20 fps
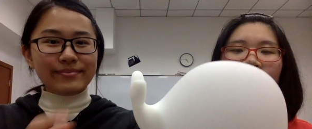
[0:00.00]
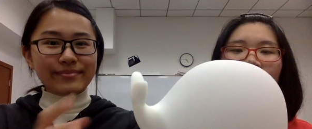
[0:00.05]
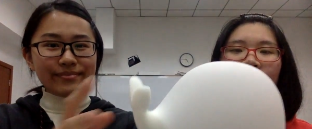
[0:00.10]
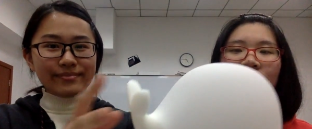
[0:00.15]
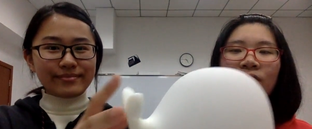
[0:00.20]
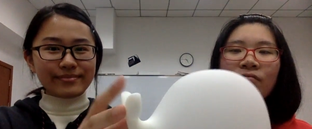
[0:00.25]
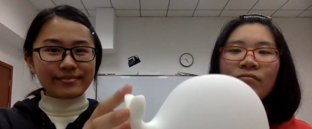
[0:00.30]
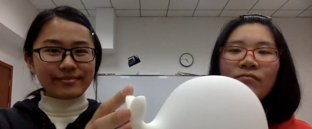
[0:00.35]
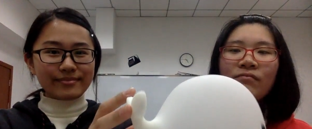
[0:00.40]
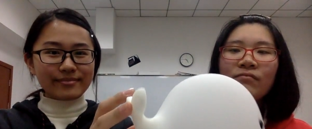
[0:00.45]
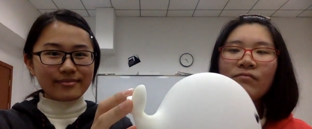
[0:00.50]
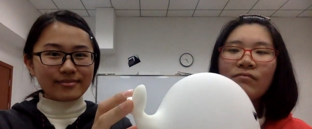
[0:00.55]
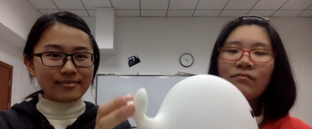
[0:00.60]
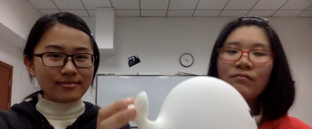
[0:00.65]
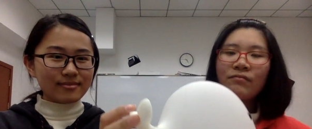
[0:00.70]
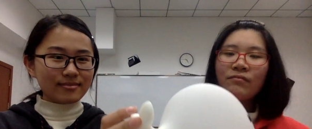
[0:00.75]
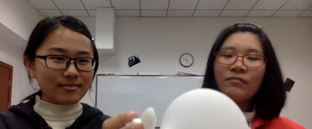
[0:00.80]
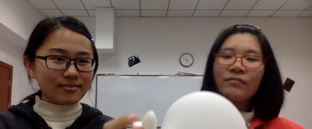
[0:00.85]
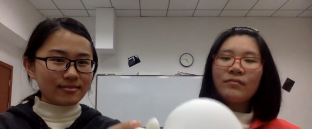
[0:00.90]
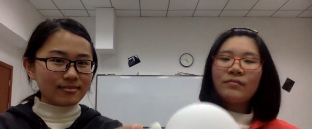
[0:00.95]

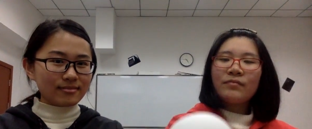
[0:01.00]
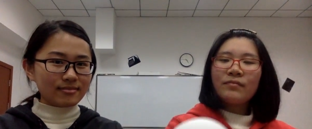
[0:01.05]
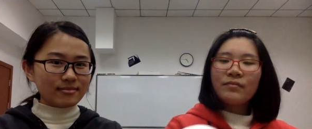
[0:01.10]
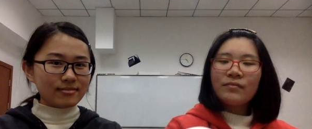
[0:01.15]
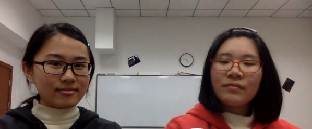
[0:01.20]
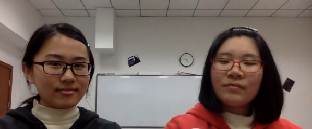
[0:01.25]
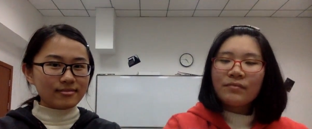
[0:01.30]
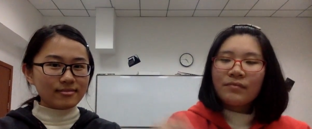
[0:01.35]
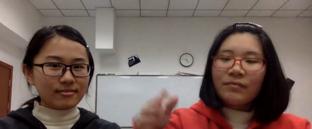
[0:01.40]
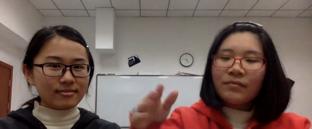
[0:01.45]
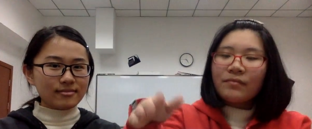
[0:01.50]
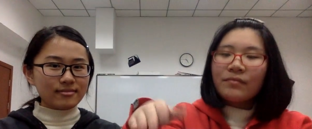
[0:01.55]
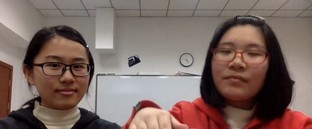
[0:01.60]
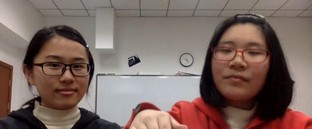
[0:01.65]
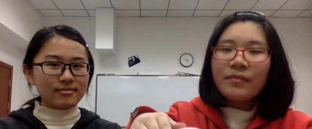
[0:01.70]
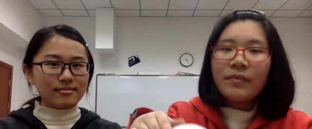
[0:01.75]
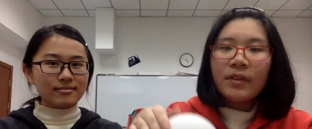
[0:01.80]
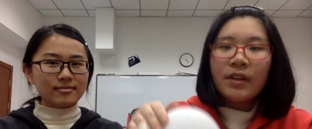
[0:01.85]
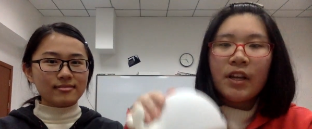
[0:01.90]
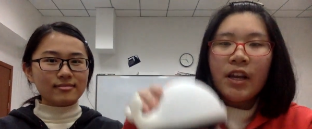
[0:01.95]
Nobody speaks.